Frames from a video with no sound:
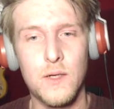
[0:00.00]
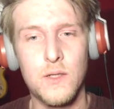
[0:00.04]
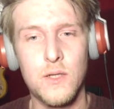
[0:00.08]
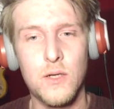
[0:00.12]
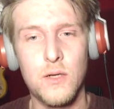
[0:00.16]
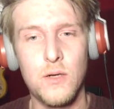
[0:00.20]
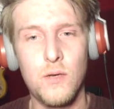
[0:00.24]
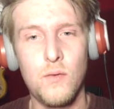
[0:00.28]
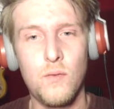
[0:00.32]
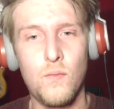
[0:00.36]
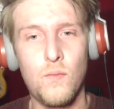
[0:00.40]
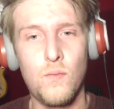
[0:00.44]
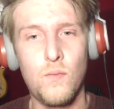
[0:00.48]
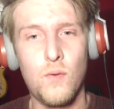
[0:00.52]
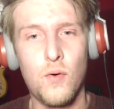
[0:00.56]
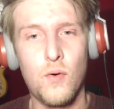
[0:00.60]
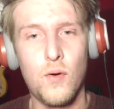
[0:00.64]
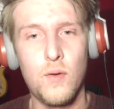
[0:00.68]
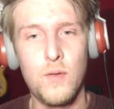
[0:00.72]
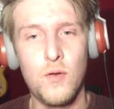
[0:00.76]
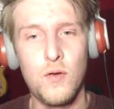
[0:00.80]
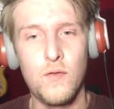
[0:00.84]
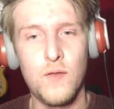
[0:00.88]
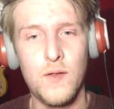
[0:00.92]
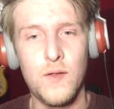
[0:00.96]
I don't know
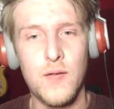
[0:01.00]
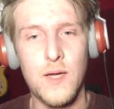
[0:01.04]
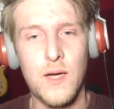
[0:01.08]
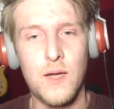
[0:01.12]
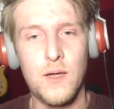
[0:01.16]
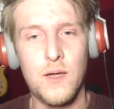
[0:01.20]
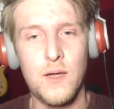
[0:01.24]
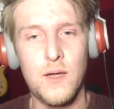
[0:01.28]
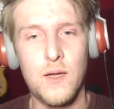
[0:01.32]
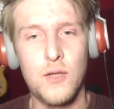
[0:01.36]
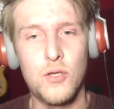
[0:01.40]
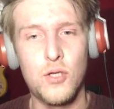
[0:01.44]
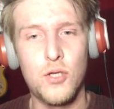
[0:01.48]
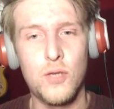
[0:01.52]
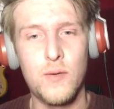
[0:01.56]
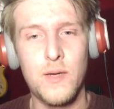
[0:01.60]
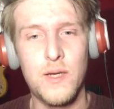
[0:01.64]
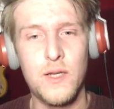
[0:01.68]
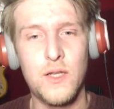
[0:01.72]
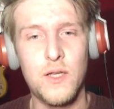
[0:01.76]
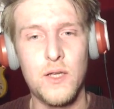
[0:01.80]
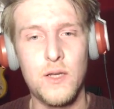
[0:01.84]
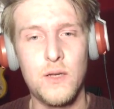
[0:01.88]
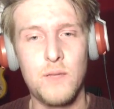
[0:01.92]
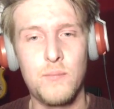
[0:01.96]
why moving that would
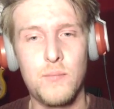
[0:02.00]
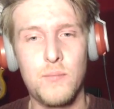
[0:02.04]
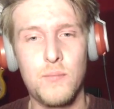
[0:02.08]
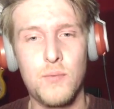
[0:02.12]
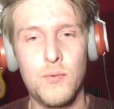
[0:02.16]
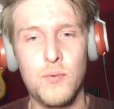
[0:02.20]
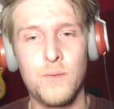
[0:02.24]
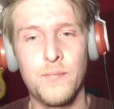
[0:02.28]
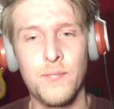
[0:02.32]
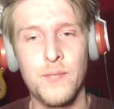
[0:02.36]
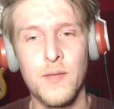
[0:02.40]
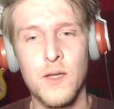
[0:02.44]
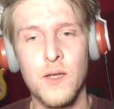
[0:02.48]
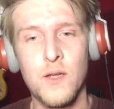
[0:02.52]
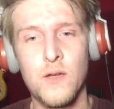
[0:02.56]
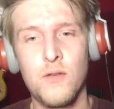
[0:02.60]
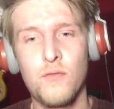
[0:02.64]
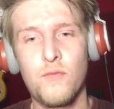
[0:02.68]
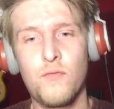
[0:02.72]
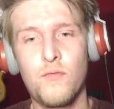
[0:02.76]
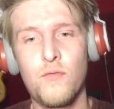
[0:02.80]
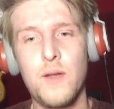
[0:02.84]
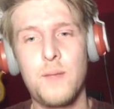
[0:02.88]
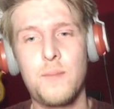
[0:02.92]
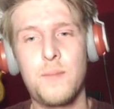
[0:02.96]
do anything, but
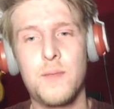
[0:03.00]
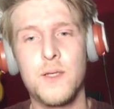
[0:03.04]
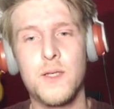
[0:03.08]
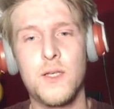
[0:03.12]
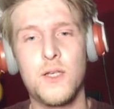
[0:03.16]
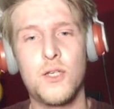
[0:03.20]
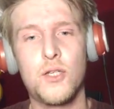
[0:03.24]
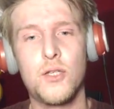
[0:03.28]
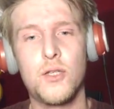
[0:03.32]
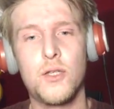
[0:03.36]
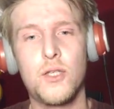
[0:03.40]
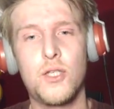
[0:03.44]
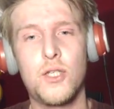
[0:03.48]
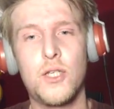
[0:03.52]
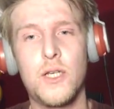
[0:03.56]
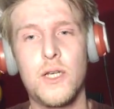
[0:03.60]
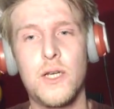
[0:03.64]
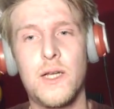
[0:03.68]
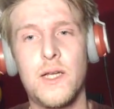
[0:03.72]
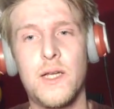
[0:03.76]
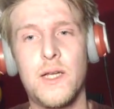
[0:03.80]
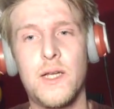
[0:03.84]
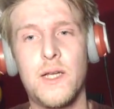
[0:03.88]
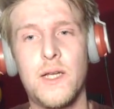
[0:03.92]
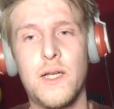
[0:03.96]
reposition the
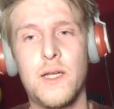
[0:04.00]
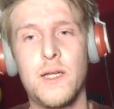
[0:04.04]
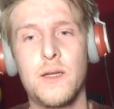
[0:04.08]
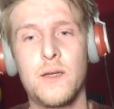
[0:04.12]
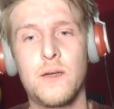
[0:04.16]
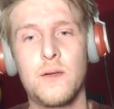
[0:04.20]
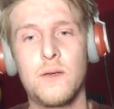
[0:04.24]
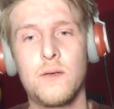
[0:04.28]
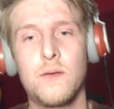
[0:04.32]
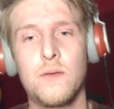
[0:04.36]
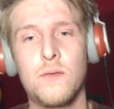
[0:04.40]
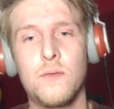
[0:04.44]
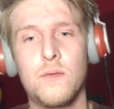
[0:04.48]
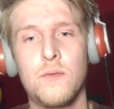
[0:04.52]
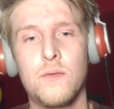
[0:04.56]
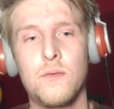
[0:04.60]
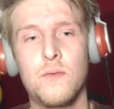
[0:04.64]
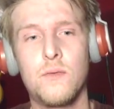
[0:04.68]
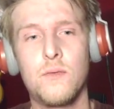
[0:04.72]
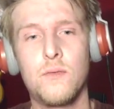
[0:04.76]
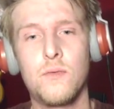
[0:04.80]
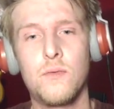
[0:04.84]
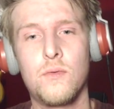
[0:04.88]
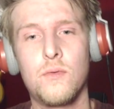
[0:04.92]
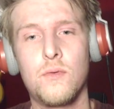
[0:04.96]
chili,
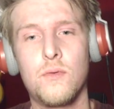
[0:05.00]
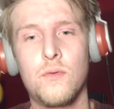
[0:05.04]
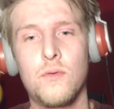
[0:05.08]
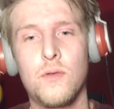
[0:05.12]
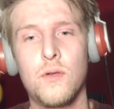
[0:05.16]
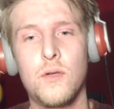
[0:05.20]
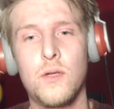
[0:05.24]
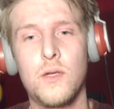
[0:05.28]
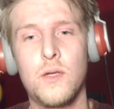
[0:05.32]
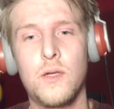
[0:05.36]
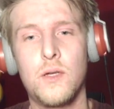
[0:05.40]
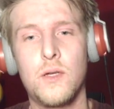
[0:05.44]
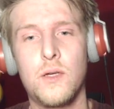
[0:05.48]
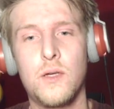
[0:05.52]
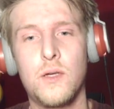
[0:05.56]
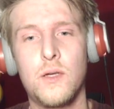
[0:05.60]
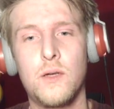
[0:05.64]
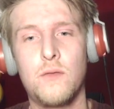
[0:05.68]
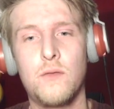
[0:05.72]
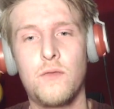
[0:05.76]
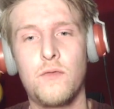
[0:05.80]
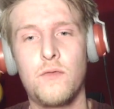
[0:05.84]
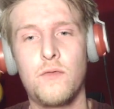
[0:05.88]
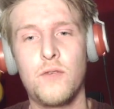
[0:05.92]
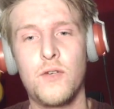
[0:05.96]

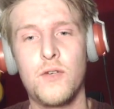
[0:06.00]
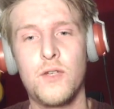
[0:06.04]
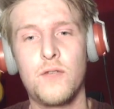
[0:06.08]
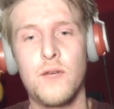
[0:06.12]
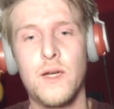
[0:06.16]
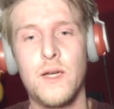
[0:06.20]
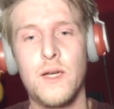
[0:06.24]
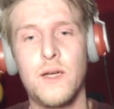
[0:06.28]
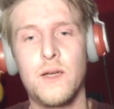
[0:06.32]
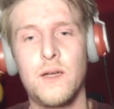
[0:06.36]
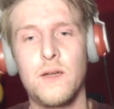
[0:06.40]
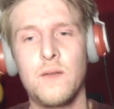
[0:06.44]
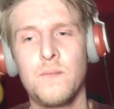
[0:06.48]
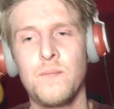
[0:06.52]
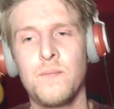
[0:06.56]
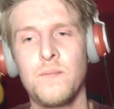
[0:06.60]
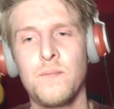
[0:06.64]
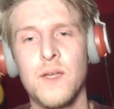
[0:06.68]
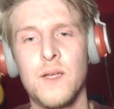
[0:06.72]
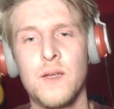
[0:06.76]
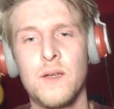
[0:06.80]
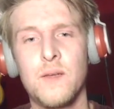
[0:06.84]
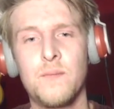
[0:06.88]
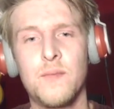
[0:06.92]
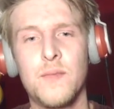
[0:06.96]
refrigerator.
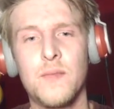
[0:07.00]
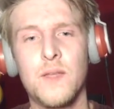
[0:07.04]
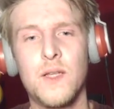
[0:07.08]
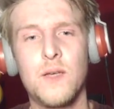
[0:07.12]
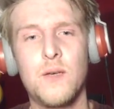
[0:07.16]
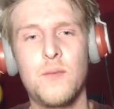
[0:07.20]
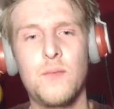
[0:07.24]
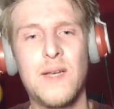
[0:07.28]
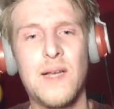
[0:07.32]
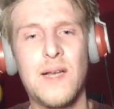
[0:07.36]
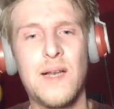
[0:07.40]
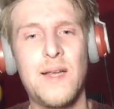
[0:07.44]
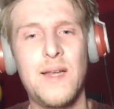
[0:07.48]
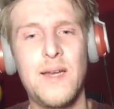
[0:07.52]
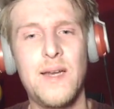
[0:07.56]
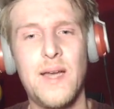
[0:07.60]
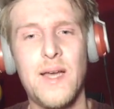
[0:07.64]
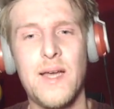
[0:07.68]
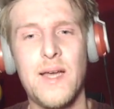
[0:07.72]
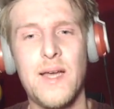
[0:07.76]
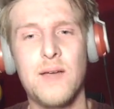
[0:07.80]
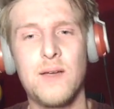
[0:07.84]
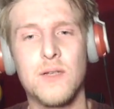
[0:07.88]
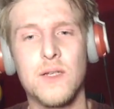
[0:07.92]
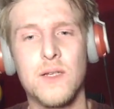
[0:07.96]
Can we
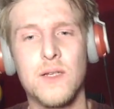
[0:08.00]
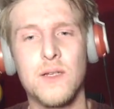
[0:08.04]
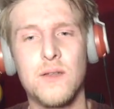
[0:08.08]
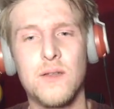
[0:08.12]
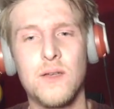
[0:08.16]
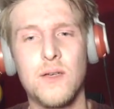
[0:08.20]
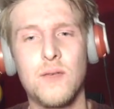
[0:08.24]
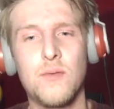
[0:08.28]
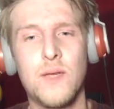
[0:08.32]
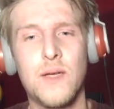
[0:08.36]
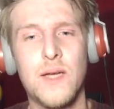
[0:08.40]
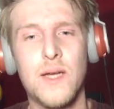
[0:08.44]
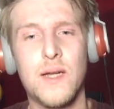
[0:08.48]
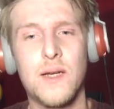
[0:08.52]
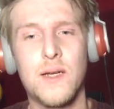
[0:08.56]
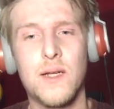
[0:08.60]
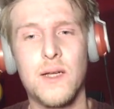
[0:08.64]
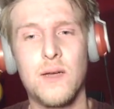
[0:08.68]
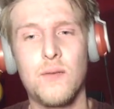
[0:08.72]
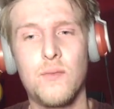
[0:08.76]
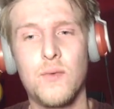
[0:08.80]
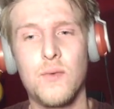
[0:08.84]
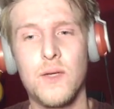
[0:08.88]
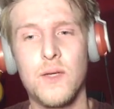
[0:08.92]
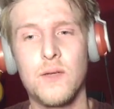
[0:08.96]
clean it out? I don't think we
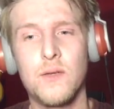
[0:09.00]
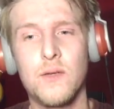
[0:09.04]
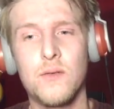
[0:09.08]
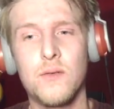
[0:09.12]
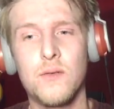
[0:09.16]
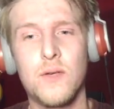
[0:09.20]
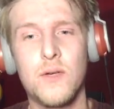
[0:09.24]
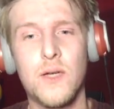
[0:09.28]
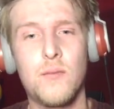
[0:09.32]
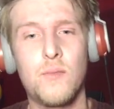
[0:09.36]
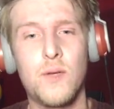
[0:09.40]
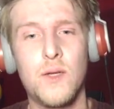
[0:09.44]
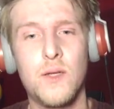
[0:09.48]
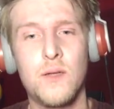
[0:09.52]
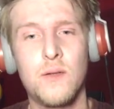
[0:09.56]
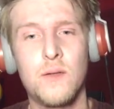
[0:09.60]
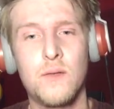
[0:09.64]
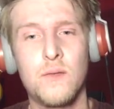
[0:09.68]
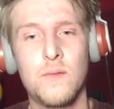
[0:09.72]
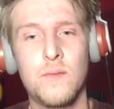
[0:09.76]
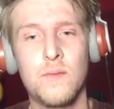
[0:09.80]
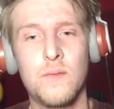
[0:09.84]
can we? Or can we?